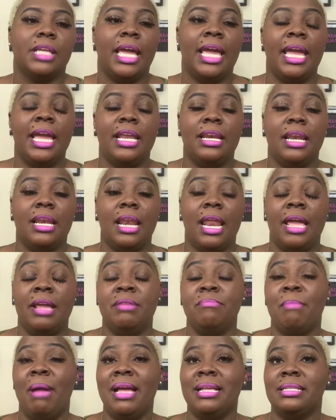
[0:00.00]
and
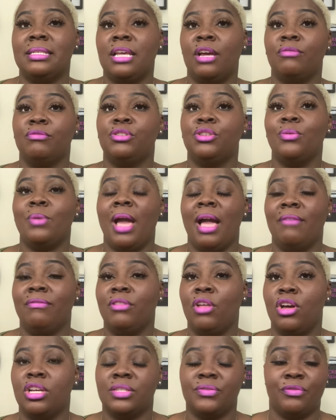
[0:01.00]
in myself too, I've
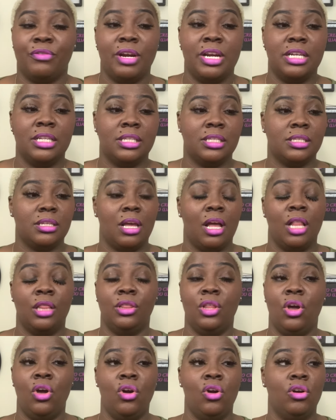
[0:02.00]
lost friends
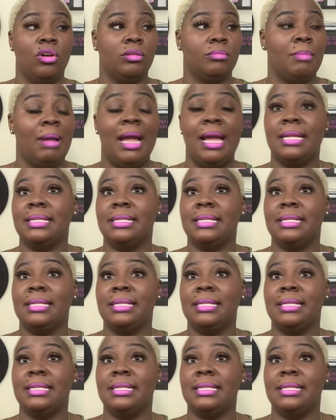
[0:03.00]
along my